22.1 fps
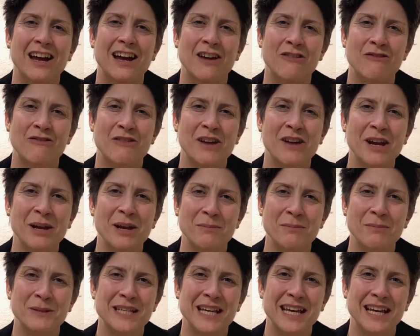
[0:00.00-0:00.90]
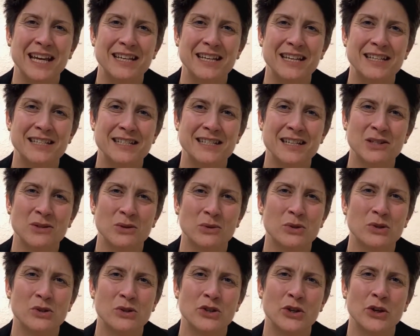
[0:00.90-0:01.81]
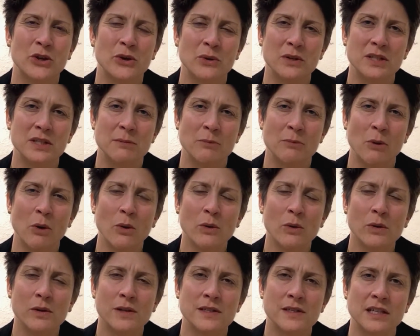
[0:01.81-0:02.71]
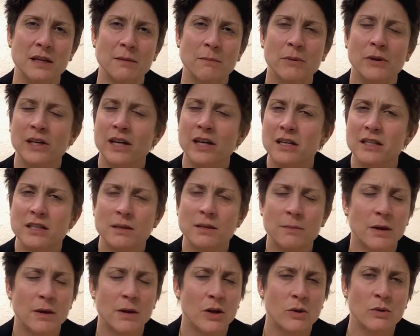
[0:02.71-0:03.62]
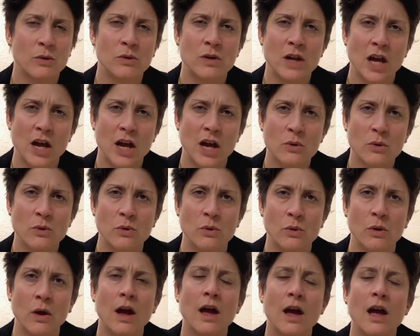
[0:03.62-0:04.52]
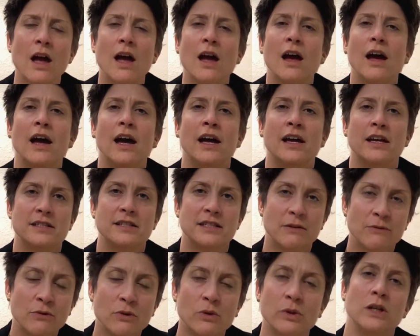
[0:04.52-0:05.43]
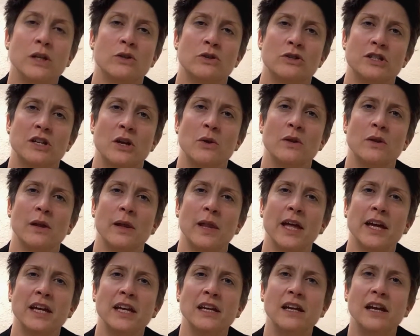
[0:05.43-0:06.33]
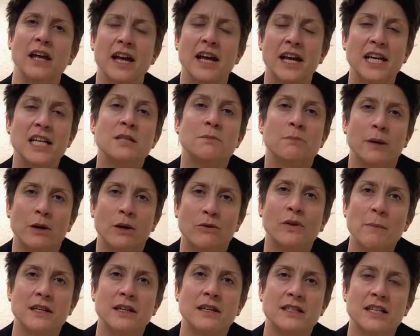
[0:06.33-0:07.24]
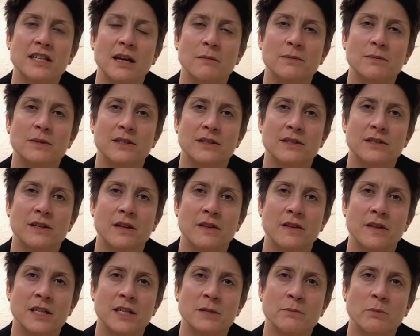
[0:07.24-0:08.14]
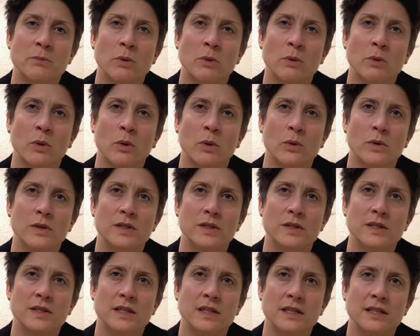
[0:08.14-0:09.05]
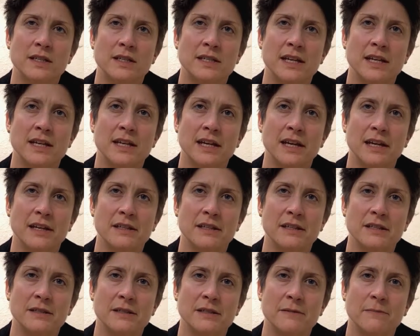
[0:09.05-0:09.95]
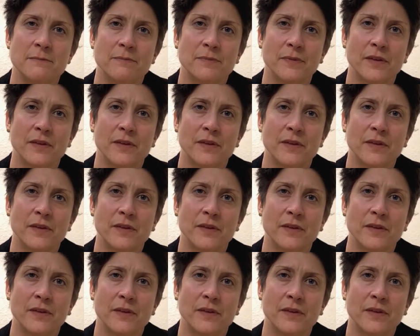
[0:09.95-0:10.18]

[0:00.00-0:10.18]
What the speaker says: a rape test in social security policy, but yet somehow now, several years down the line, he's perfectly to accept that this policy stays.